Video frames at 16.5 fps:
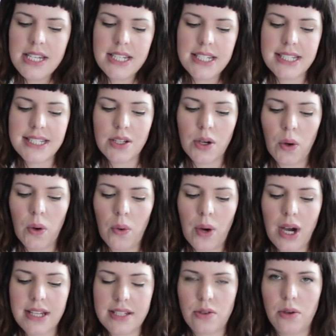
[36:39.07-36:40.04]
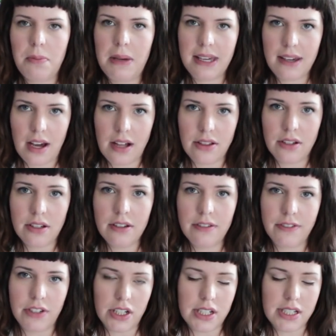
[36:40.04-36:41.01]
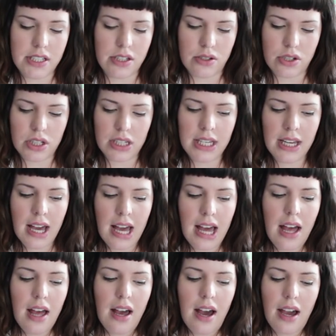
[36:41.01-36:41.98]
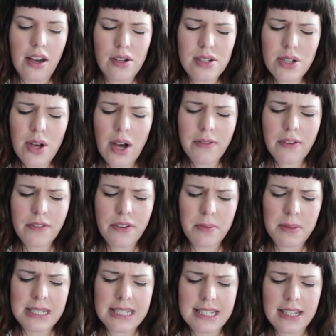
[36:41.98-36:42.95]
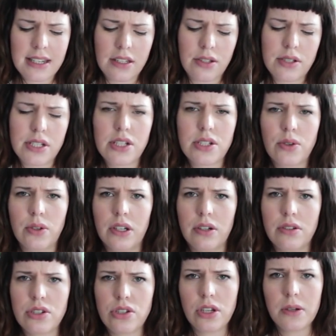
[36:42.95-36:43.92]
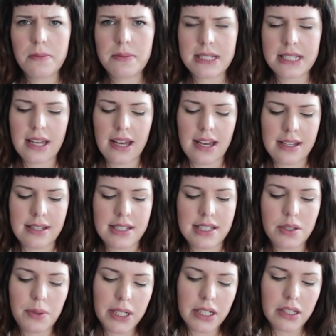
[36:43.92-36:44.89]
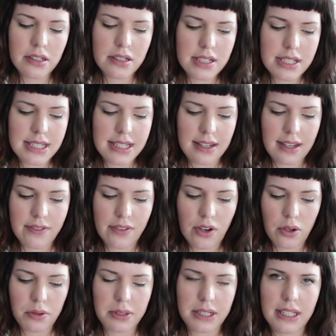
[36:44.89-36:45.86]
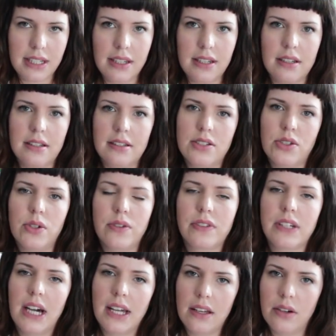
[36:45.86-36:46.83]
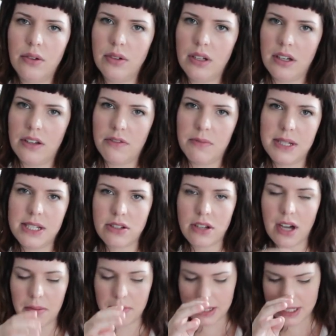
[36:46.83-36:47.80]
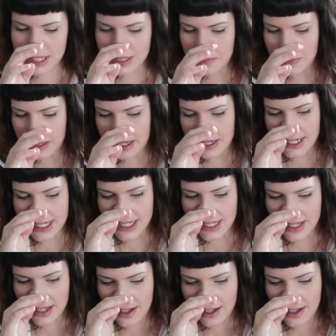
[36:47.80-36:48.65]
So I sort by color first, usually. I also have a few bins that I use to sort out strips and squares that I've already sort of cut out of my scrap bins, but